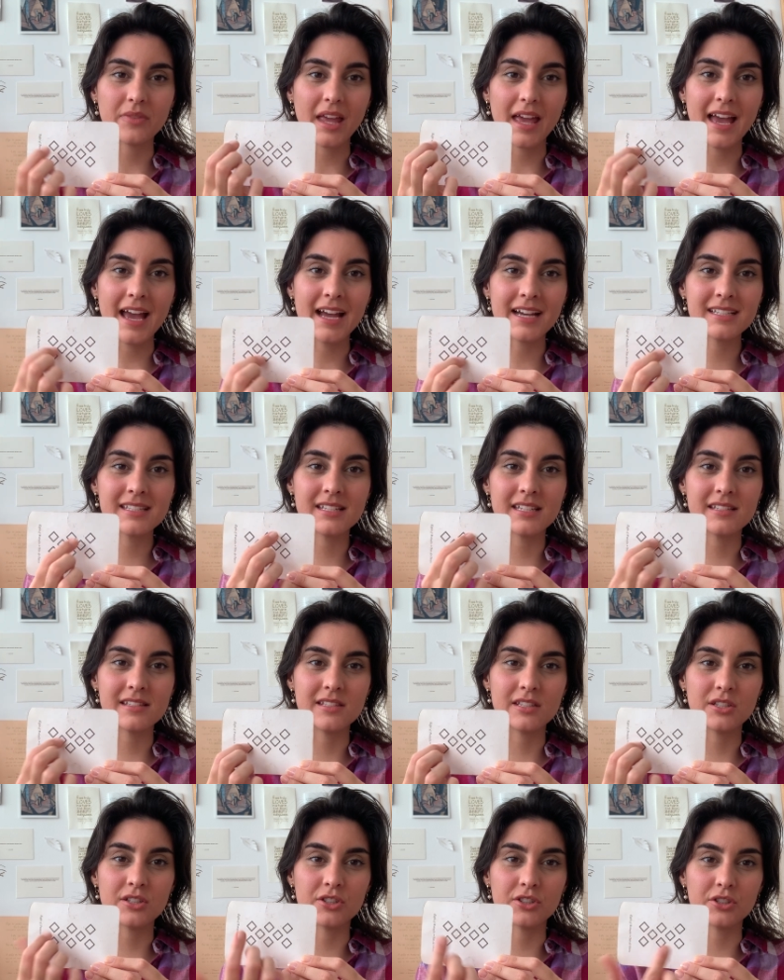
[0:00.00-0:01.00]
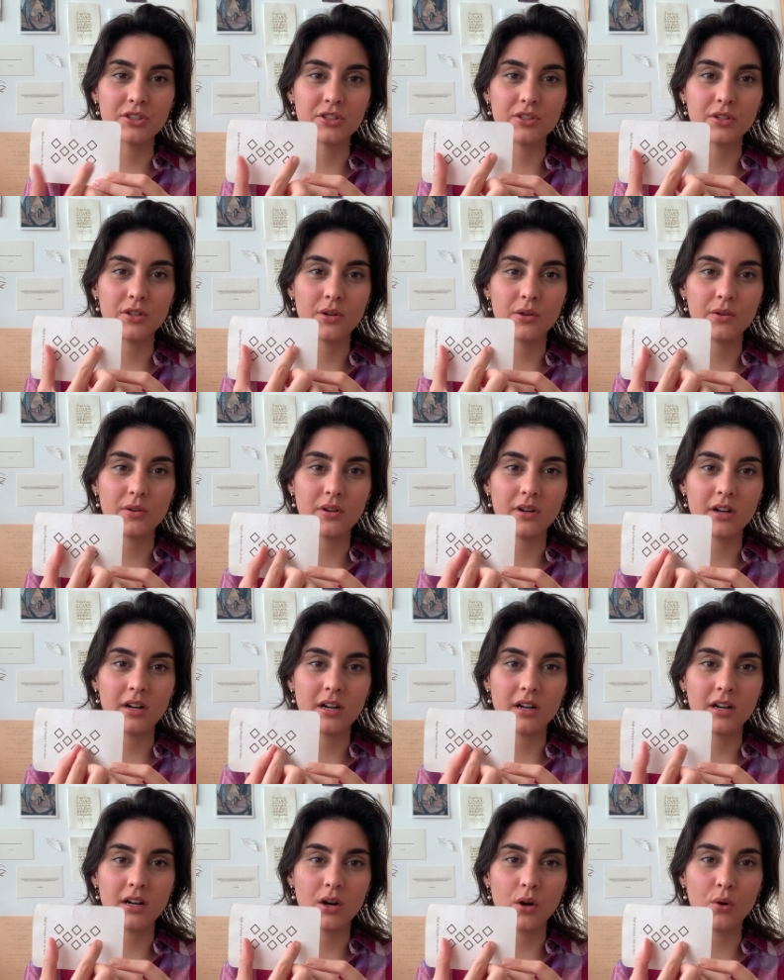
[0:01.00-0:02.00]
X's here,
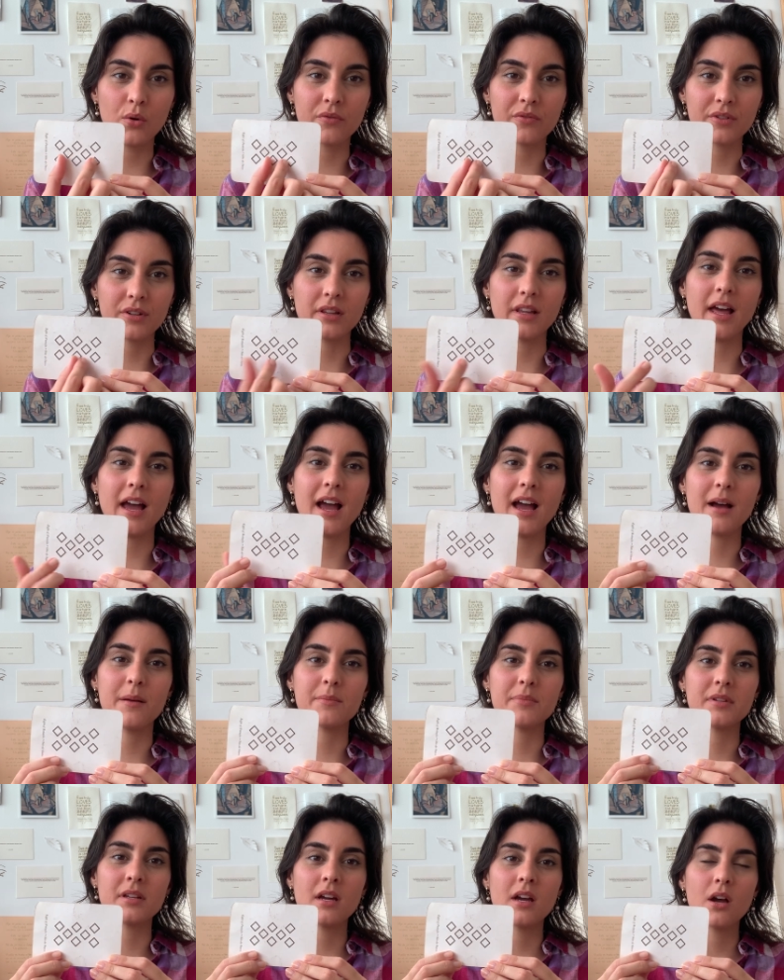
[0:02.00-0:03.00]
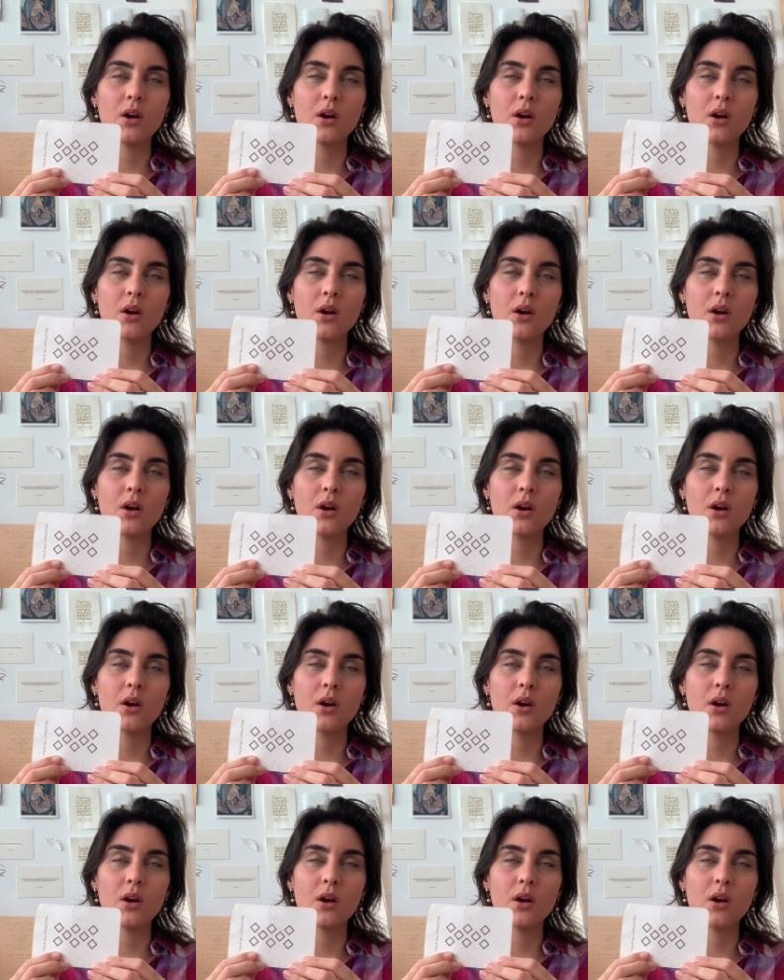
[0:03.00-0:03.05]
overlapped,